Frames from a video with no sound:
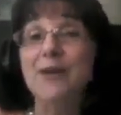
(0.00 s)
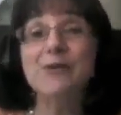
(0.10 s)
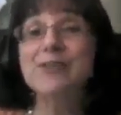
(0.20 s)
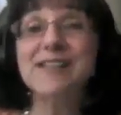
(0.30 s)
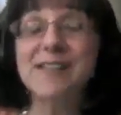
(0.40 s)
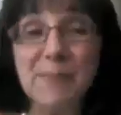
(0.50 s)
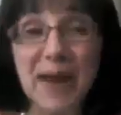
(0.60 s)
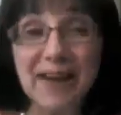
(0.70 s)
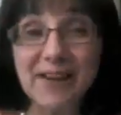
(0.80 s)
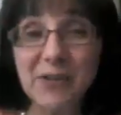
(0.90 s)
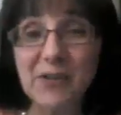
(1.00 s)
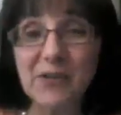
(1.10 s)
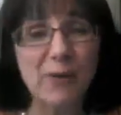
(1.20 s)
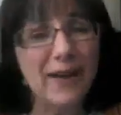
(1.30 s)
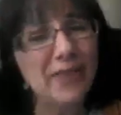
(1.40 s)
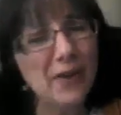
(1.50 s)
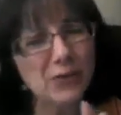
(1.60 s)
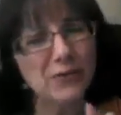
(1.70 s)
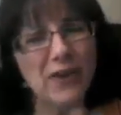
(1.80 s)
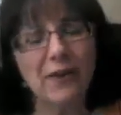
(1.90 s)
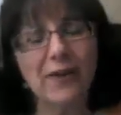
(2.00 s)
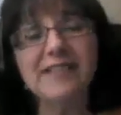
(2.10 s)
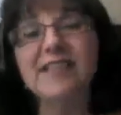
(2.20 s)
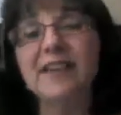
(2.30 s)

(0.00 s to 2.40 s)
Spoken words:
using some pictures, right? Those are very